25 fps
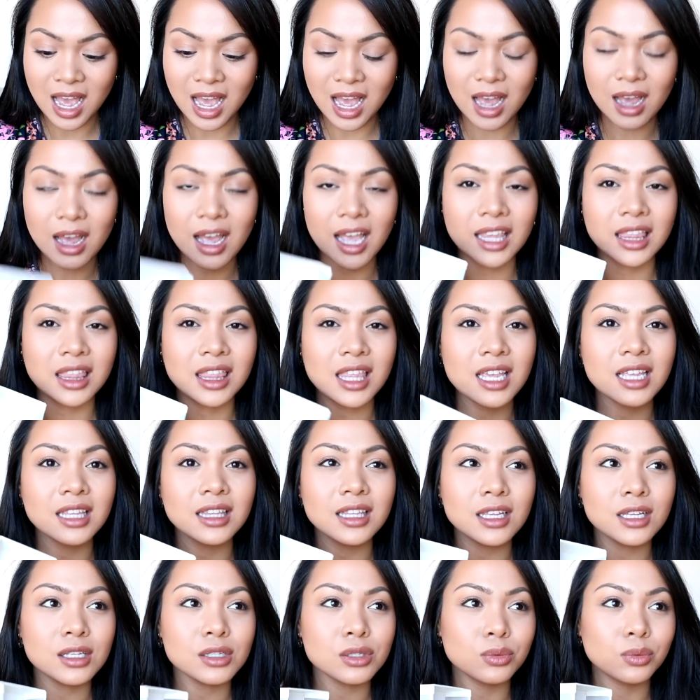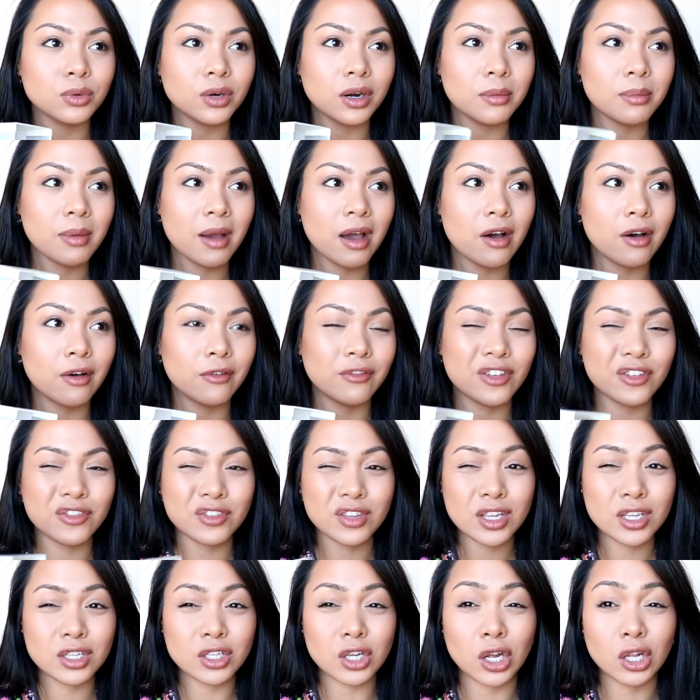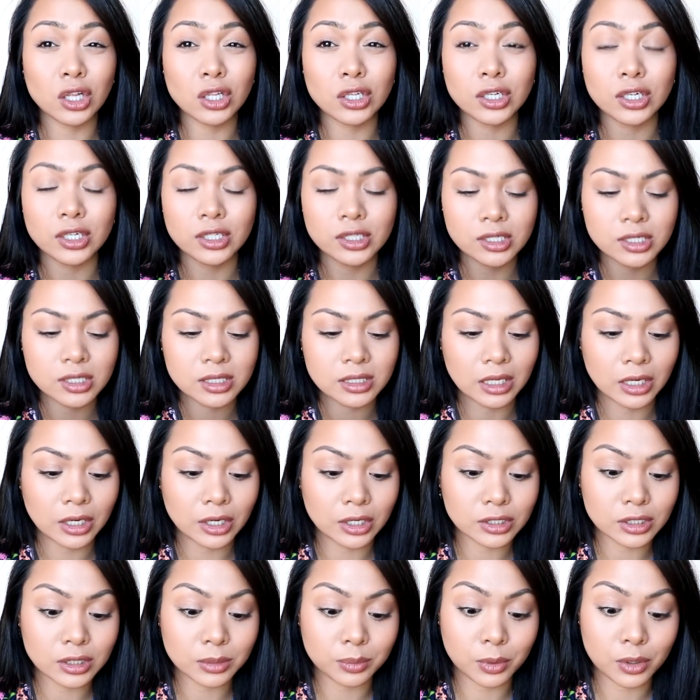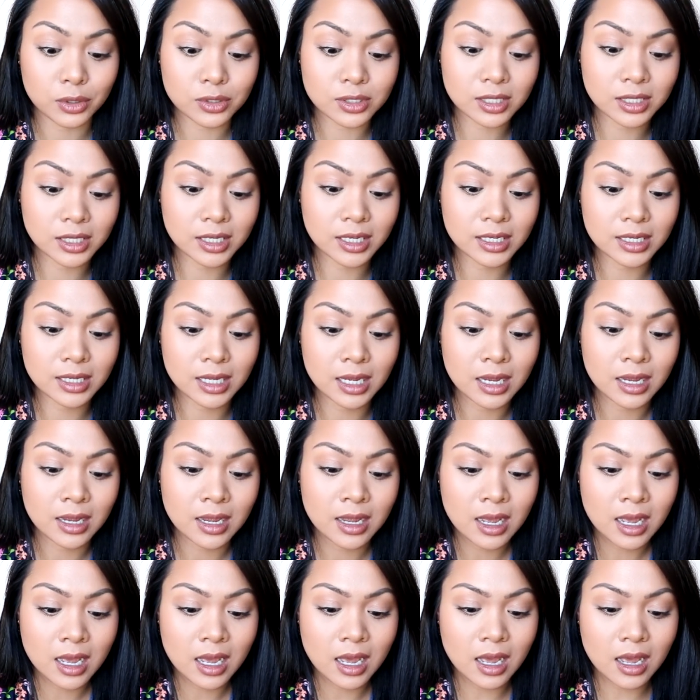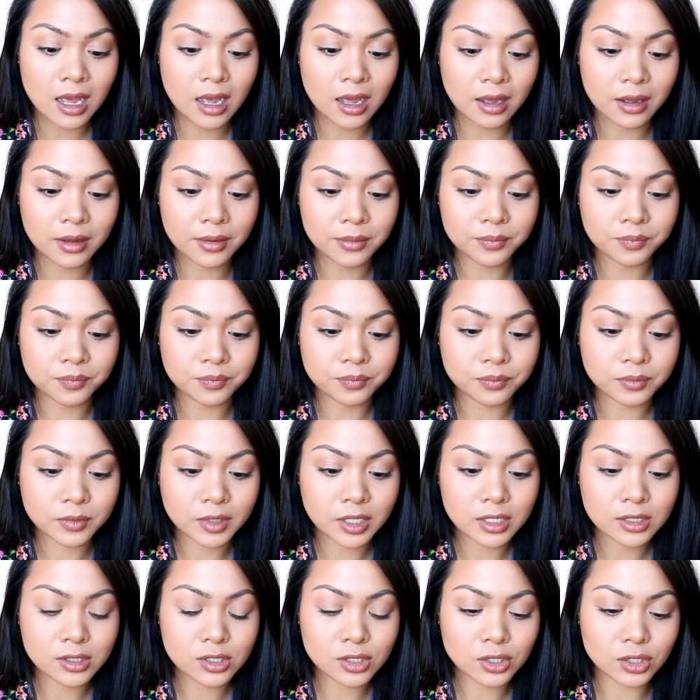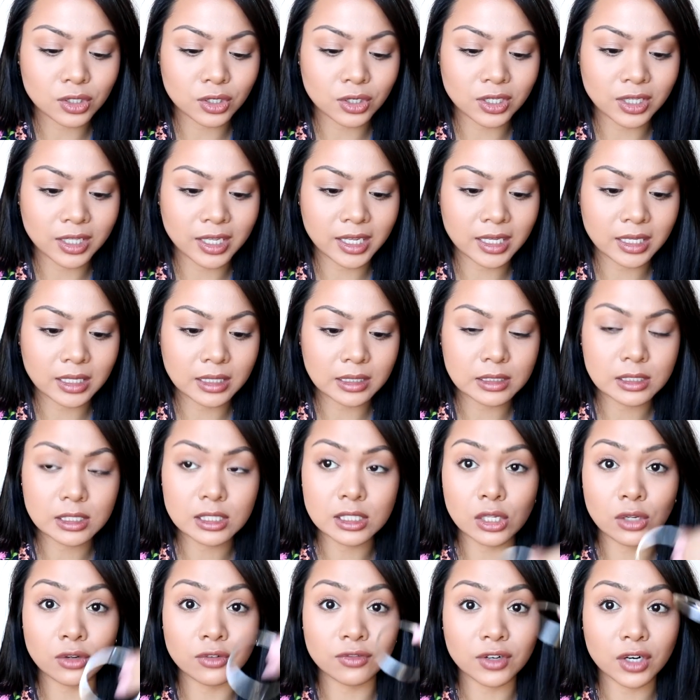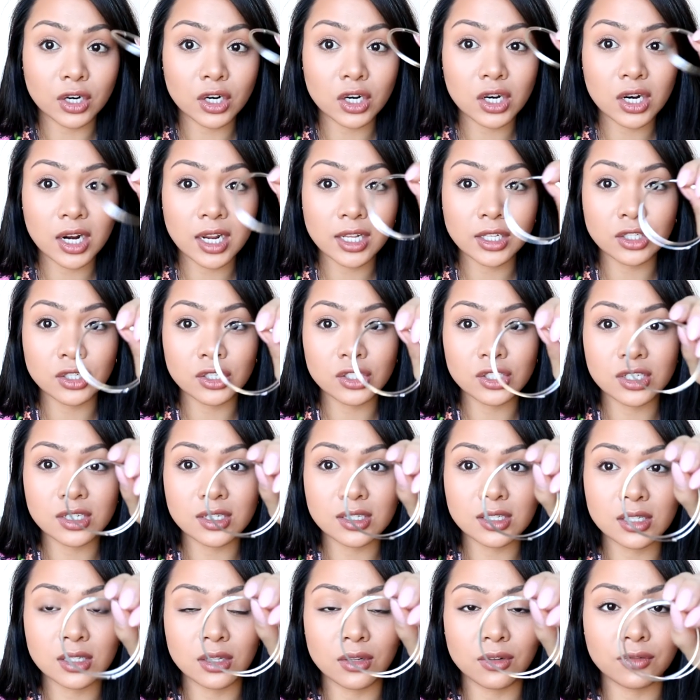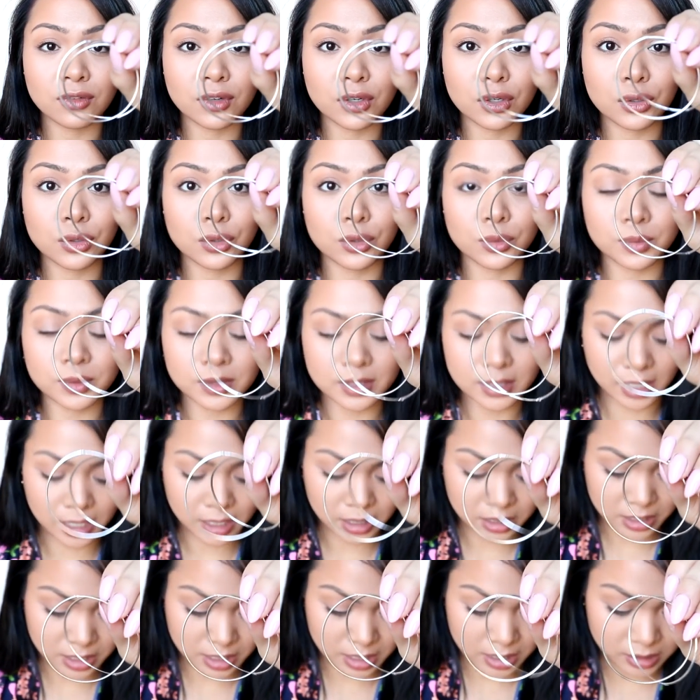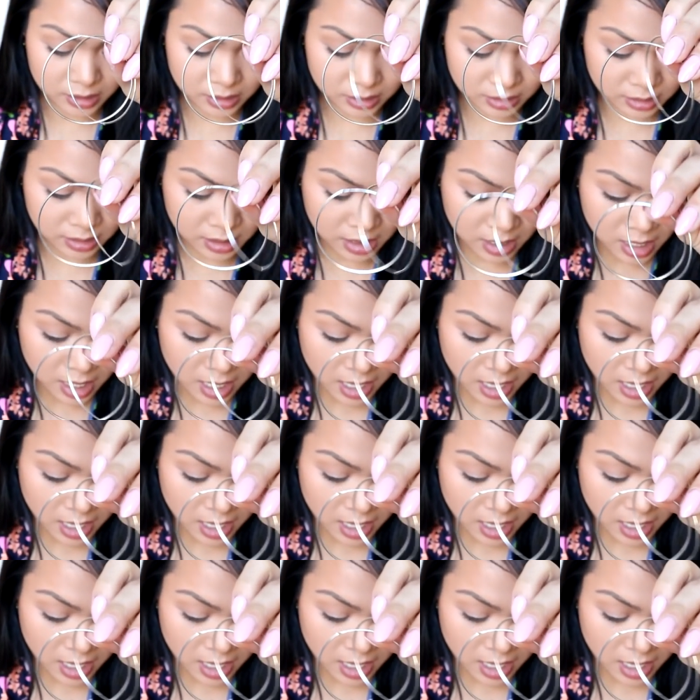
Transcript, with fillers: I think these were about $15. They're supposedly um, sterling silver and they're just silver hoops like this.